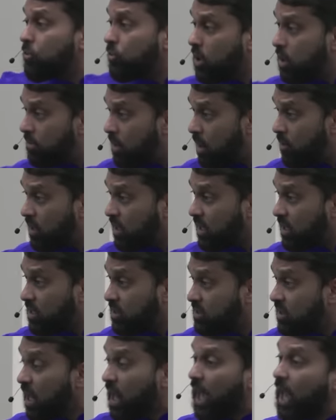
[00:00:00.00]

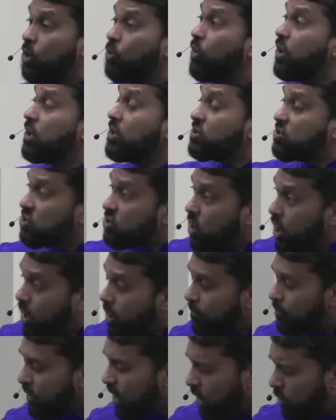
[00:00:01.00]
Americans and we saw
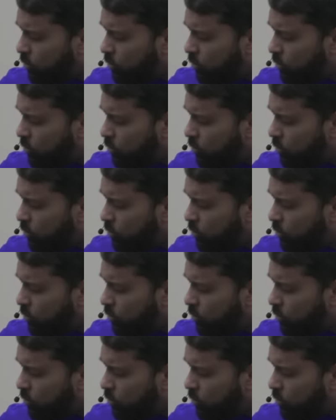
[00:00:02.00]
and